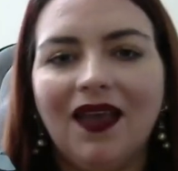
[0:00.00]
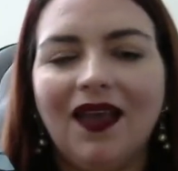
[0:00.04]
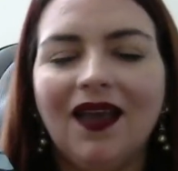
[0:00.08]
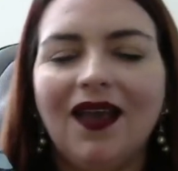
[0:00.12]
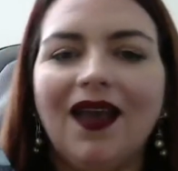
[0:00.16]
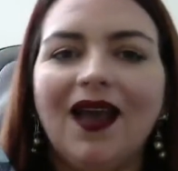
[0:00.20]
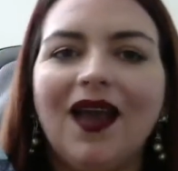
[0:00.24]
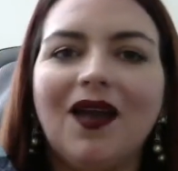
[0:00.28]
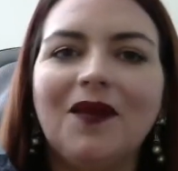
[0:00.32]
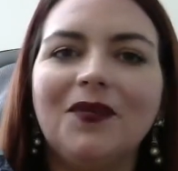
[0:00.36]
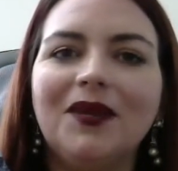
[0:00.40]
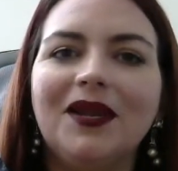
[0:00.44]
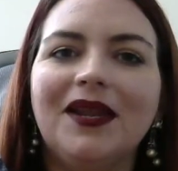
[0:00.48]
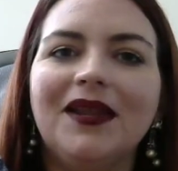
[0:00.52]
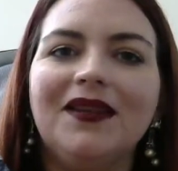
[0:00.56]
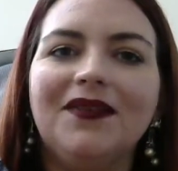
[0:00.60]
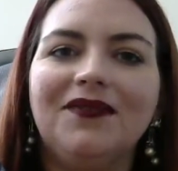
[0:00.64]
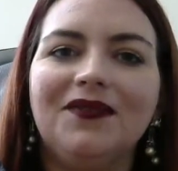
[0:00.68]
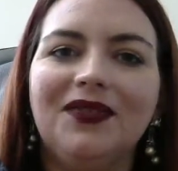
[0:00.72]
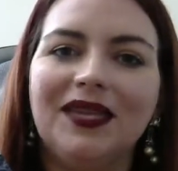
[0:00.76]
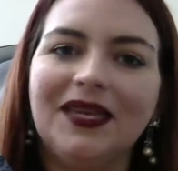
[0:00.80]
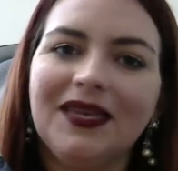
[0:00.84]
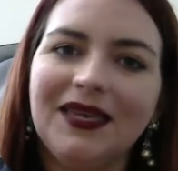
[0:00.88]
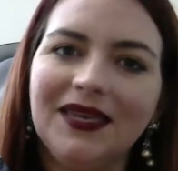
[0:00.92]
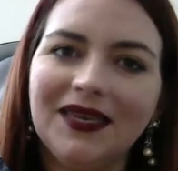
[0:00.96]
I'm gonna leave
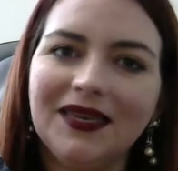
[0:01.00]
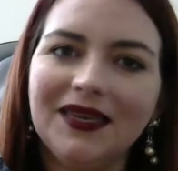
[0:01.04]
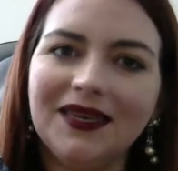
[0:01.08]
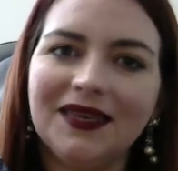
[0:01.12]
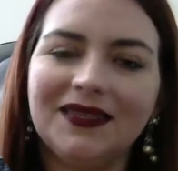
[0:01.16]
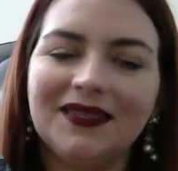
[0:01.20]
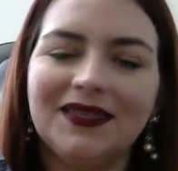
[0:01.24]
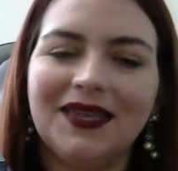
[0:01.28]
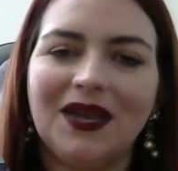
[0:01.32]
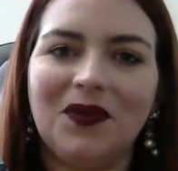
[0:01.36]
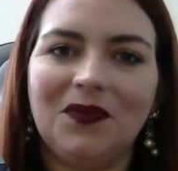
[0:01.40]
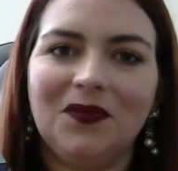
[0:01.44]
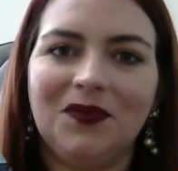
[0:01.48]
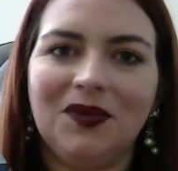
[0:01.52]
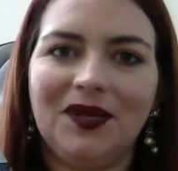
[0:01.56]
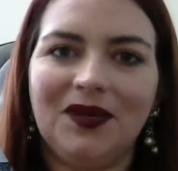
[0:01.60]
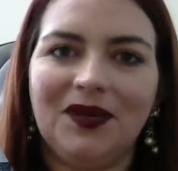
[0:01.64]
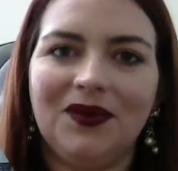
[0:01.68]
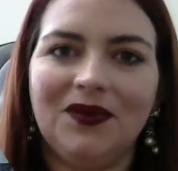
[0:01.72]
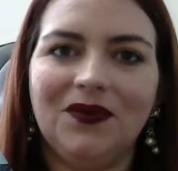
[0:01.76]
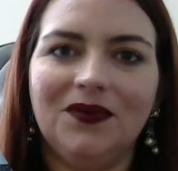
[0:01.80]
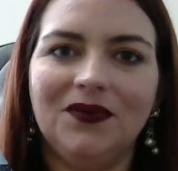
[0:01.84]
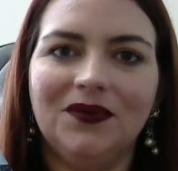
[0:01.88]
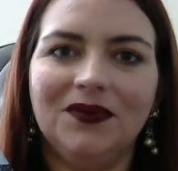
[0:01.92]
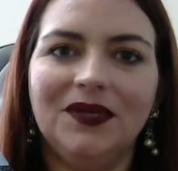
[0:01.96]
the link down
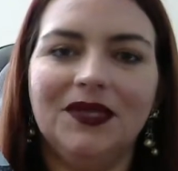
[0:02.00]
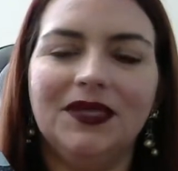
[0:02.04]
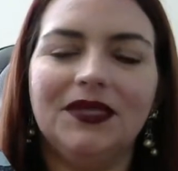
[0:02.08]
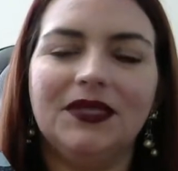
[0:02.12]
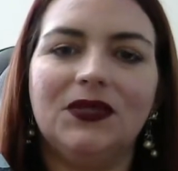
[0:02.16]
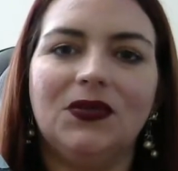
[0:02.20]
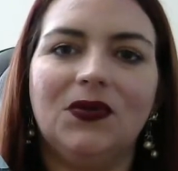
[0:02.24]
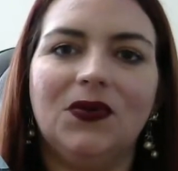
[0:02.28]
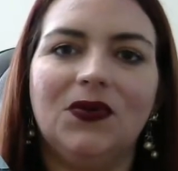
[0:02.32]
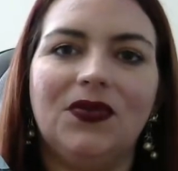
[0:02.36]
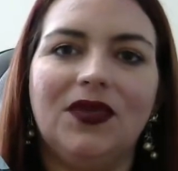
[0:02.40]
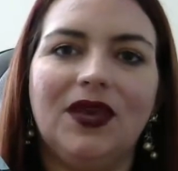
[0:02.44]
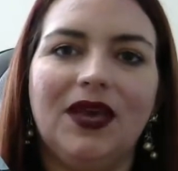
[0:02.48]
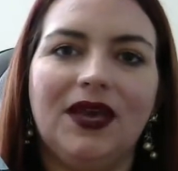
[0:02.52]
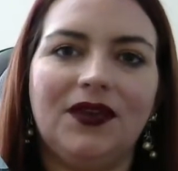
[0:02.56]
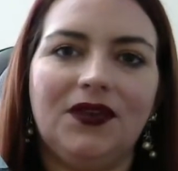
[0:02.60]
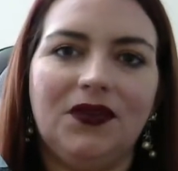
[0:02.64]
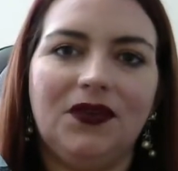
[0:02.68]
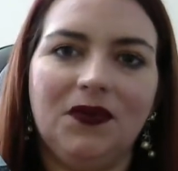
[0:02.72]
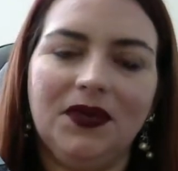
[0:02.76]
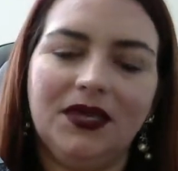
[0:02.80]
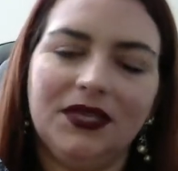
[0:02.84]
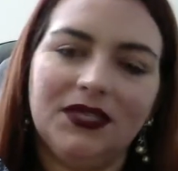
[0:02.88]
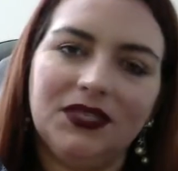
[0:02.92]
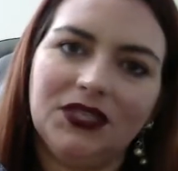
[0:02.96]
below so that you
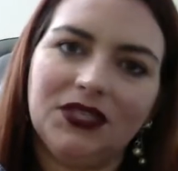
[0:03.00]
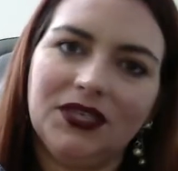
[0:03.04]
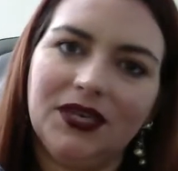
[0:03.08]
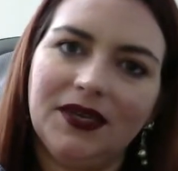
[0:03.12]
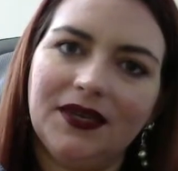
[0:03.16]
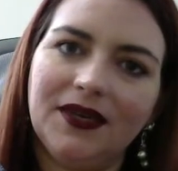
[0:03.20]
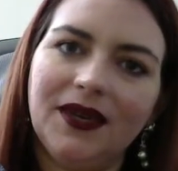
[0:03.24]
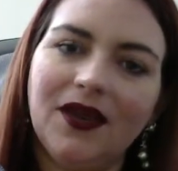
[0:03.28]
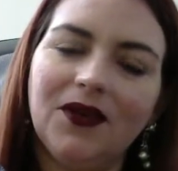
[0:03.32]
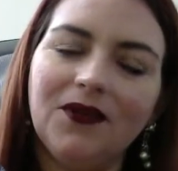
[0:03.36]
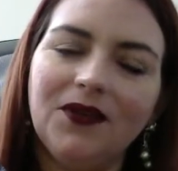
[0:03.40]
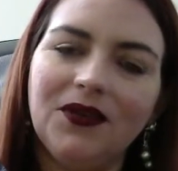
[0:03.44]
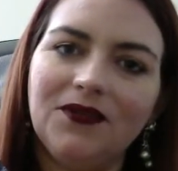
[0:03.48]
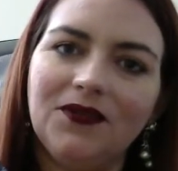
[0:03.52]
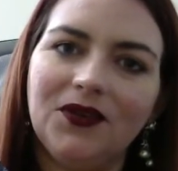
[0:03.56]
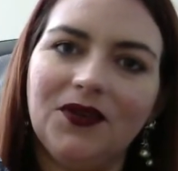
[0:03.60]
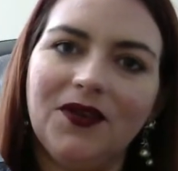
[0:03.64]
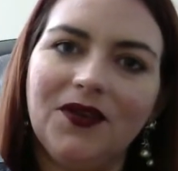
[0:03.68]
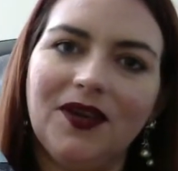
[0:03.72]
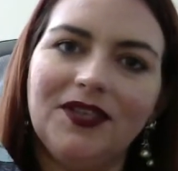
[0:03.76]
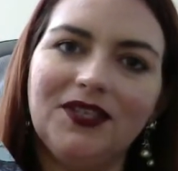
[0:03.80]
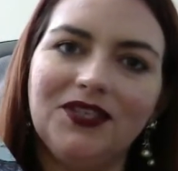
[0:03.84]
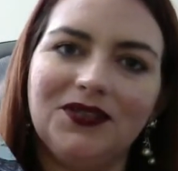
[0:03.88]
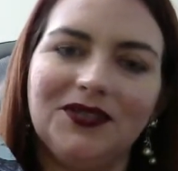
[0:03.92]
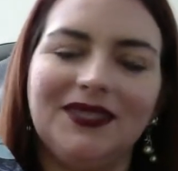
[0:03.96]
can check it out if you're
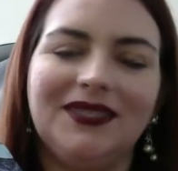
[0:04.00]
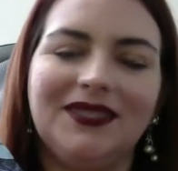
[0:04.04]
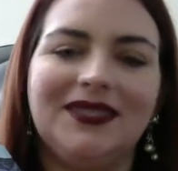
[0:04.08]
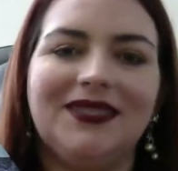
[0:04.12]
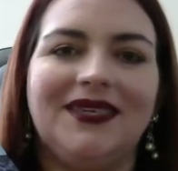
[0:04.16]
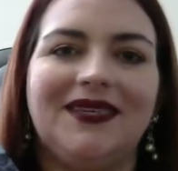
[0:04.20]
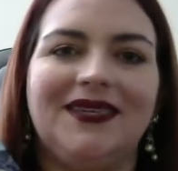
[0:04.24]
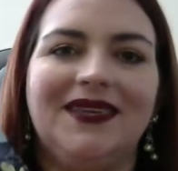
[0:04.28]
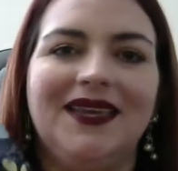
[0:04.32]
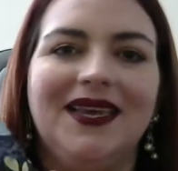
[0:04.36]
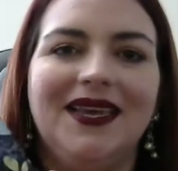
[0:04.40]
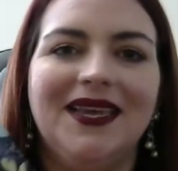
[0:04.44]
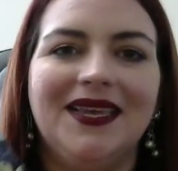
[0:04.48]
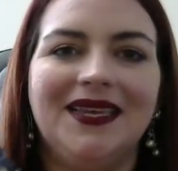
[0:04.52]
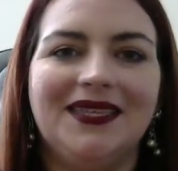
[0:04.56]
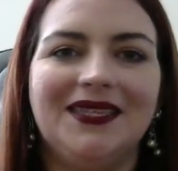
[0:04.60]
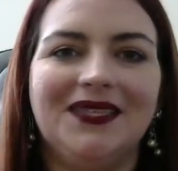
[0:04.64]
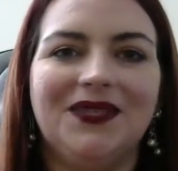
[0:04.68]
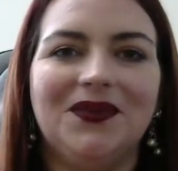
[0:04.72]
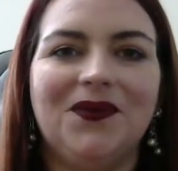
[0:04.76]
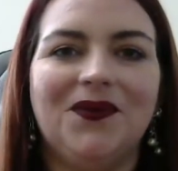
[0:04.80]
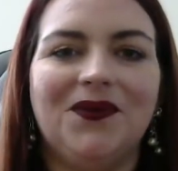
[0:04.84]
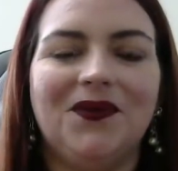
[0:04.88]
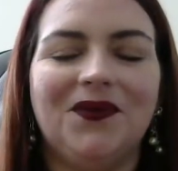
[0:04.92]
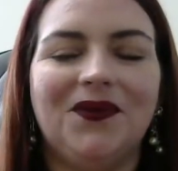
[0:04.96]
interested.
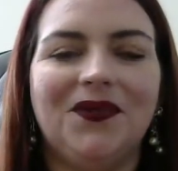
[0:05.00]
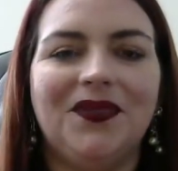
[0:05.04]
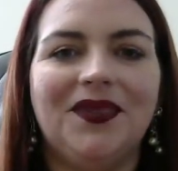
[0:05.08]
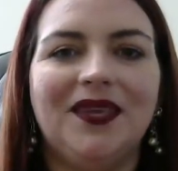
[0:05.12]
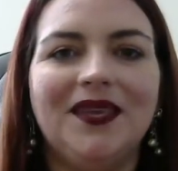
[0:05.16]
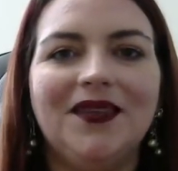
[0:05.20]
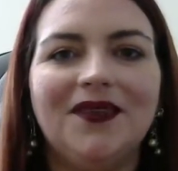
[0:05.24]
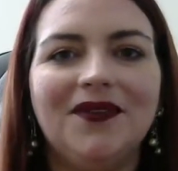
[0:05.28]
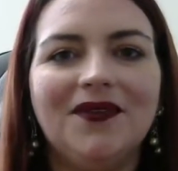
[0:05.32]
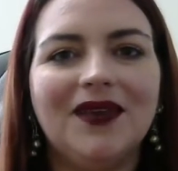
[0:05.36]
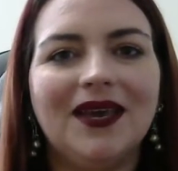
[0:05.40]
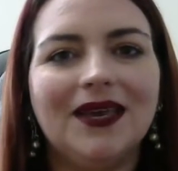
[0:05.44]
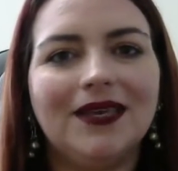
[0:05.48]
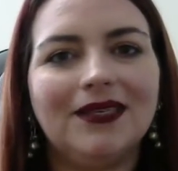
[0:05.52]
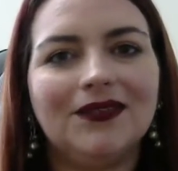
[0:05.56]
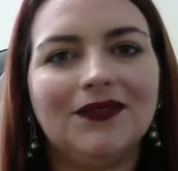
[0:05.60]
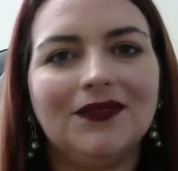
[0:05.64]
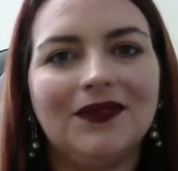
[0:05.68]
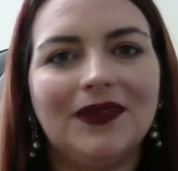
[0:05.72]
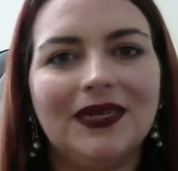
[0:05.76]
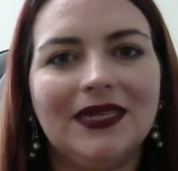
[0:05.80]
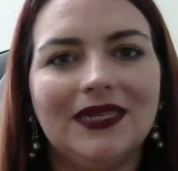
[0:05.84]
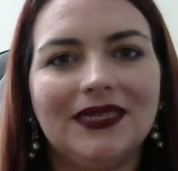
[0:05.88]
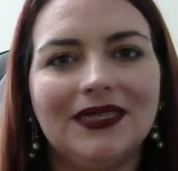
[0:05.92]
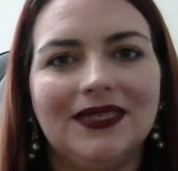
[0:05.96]
So thank you guys for
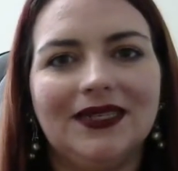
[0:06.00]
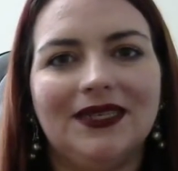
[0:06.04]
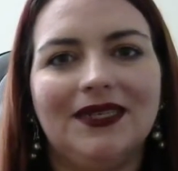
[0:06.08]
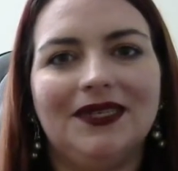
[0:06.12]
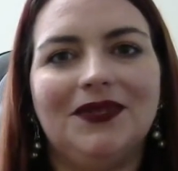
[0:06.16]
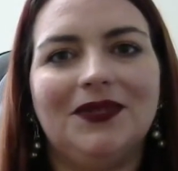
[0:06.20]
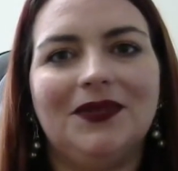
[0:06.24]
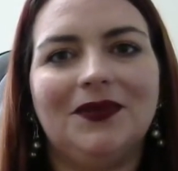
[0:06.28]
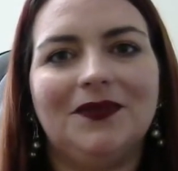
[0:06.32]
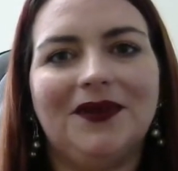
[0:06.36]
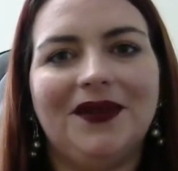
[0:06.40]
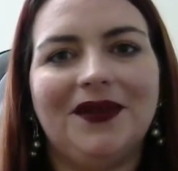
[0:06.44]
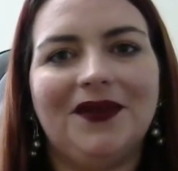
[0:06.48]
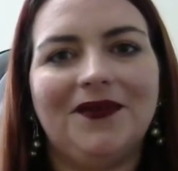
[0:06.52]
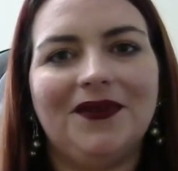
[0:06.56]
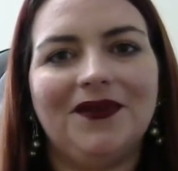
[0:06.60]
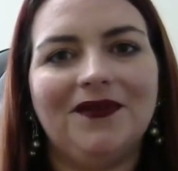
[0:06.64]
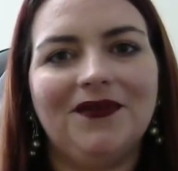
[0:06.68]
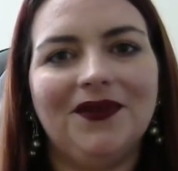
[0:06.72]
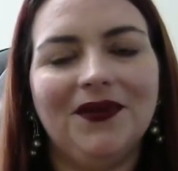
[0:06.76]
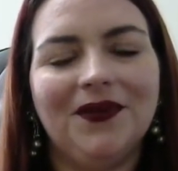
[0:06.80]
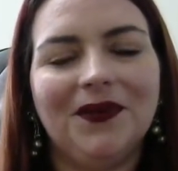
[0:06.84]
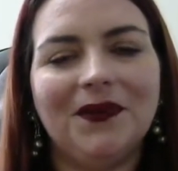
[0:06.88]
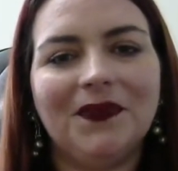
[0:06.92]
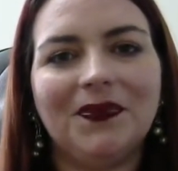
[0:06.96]
listening to my
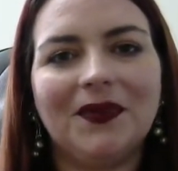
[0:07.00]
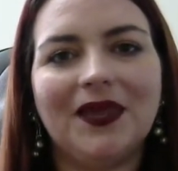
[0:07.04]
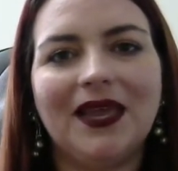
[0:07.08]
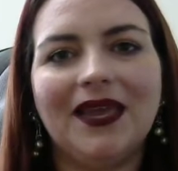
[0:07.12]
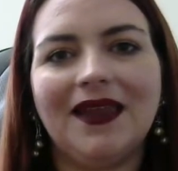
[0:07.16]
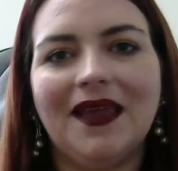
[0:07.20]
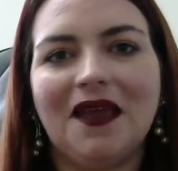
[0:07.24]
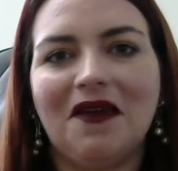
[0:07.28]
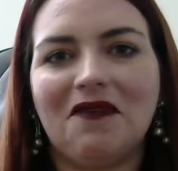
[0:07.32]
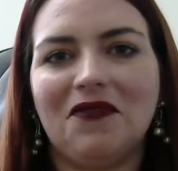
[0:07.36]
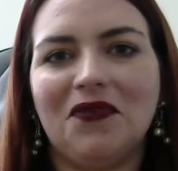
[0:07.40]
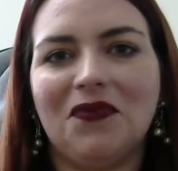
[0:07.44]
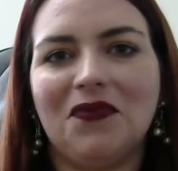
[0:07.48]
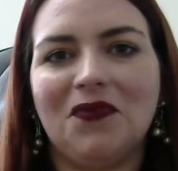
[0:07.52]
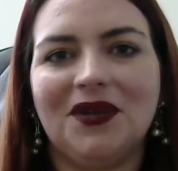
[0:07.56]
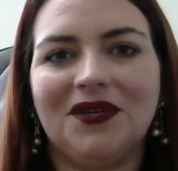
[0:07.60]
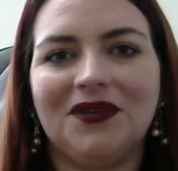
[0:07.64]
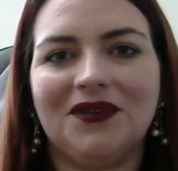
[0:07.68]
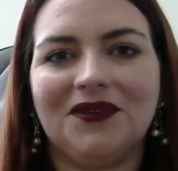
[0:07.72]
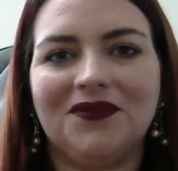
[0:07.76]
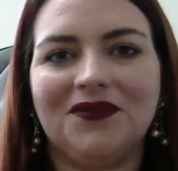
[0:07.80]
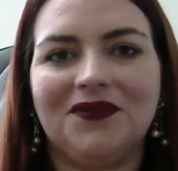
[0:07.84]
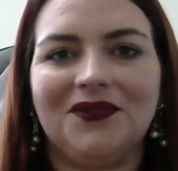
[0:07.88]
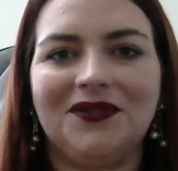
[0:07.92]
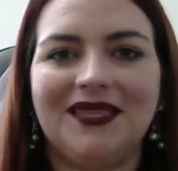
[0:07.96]
review, and have a
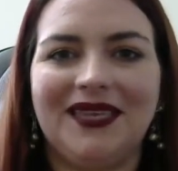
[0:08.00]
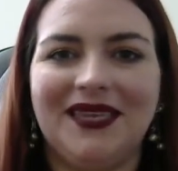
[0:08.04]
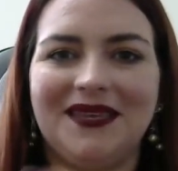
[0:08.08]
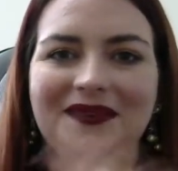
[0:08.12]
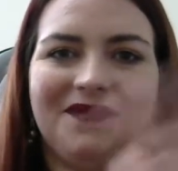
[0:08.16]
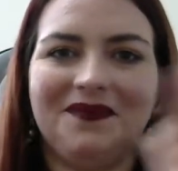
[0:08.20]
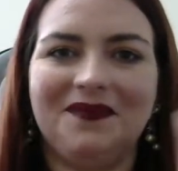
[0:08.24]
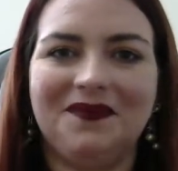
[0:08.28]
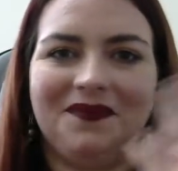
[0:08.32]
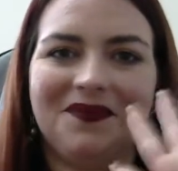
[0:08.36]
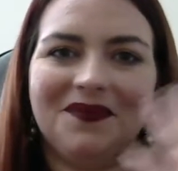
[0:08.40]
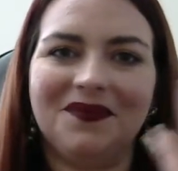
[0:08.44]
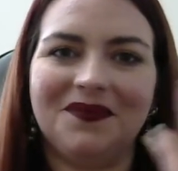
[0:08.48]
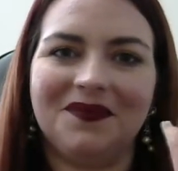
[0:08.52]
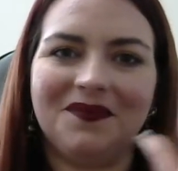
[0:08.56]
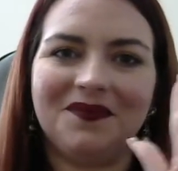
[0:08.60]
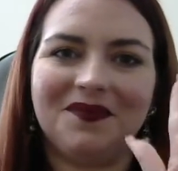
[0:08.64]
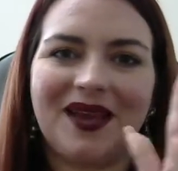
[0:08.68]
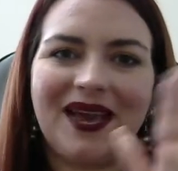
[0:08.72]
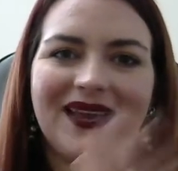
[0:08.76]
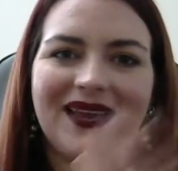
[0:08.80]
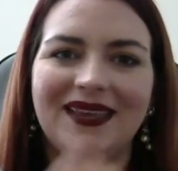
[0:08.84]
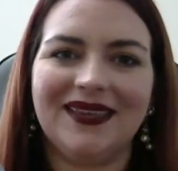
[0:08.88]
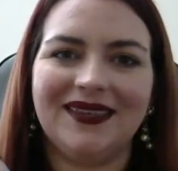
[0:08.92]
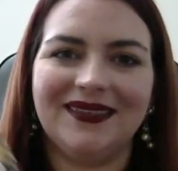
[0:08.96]
wonderful day.
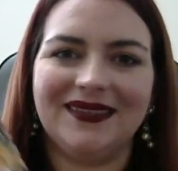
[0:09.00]
Bye.